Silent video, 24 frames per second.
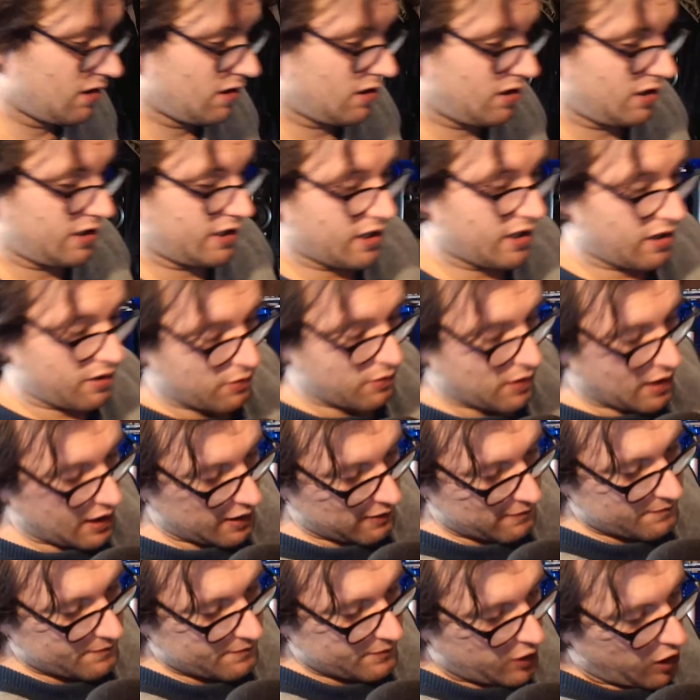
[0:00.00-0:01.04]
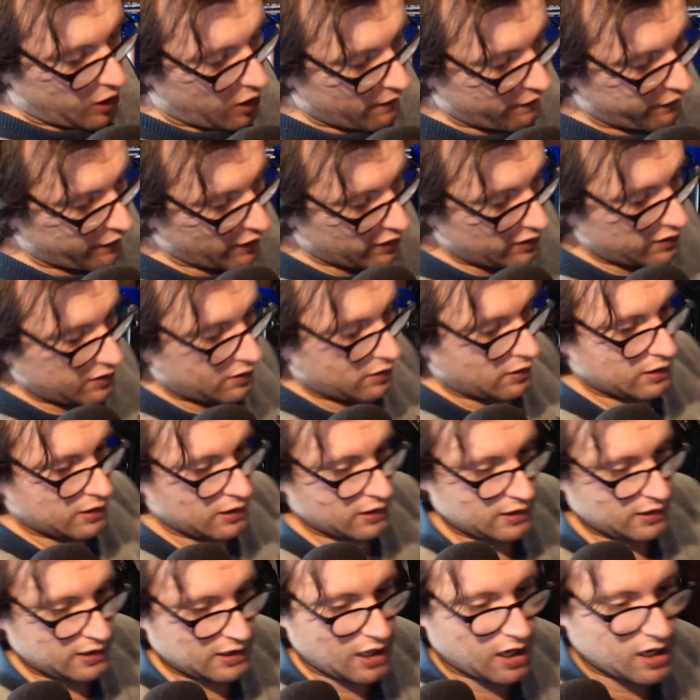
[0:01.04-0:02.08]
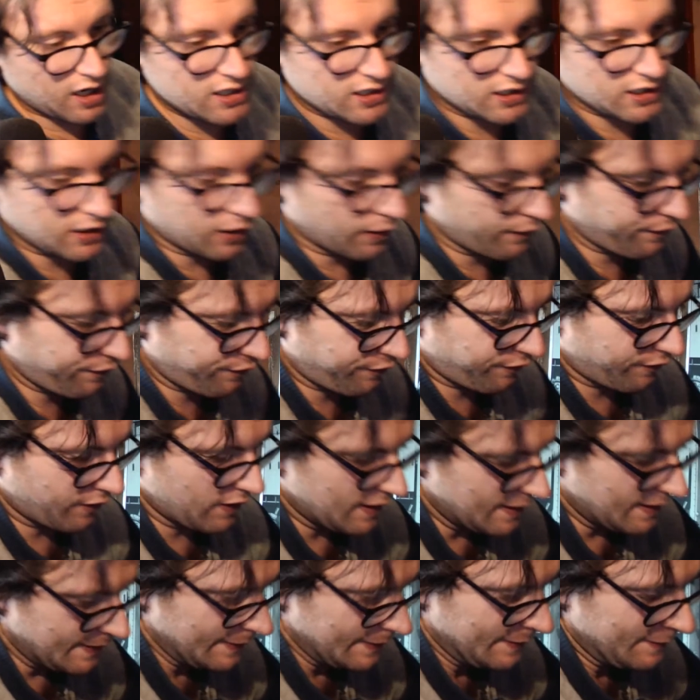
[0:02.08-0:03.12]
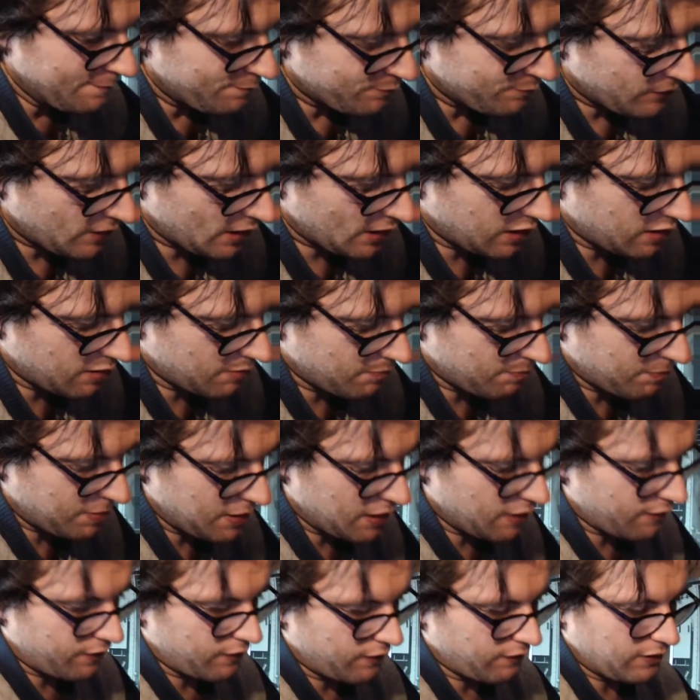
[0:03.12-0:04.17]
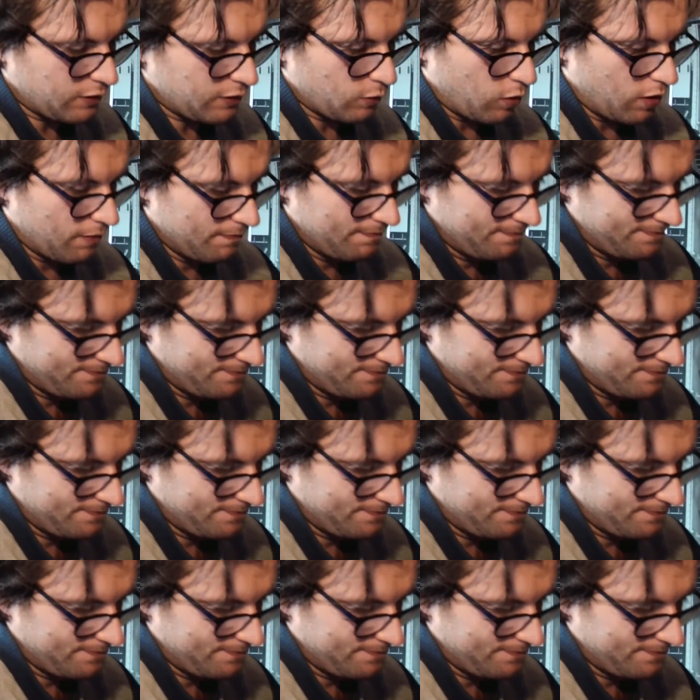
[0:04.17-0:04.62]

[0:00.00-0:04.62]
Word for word: You know, I can't thank the guys enough at Beer 51.